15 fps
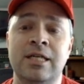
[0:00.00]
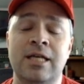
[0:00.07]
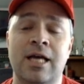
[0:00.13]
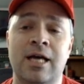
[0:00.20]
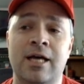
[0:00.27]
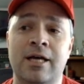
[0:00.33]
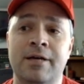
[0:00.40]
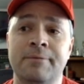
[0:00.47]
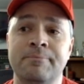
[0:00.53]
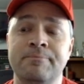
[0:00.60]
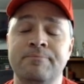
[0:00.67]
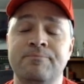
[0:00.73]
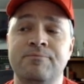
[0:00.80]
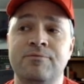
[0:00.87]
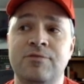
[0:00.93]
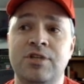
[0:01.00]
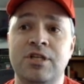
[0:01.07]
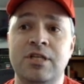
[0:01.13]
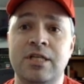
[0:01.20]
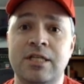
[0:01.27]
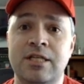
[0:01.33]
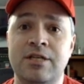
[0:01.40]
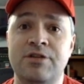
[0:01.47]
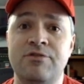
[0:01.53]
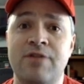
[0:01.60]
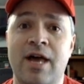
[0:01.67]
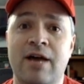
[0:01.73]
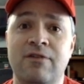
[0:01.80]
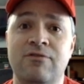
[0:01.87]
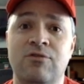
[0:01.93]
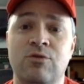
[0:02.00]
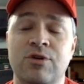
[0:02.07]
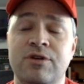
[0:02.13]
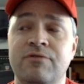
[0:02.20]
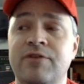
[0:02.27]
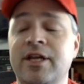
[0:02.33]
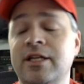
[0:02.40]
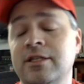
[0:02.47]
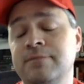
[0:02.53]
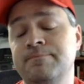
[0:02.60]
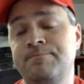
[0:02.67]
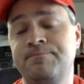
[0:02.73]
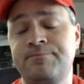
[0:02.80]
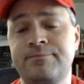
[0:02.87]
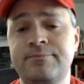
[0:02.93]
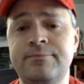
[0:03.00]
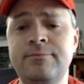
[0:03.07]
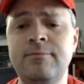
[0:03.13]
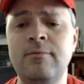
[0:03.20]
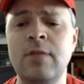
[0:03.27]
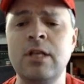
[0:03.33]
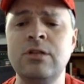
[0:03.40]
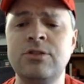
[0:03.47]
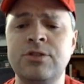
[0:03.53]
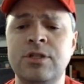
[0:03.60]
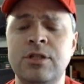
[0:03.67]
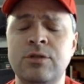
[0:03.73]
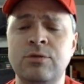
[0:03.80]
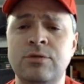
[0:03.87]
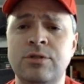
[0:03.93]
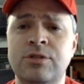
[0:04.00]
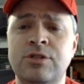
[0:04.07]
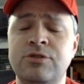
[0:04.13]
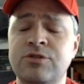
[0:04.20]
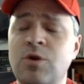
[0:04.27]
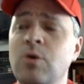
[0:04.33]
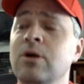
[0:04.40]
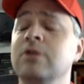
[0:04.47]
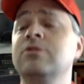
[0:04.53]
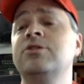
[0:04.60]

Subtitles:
you need to do that for an event to score.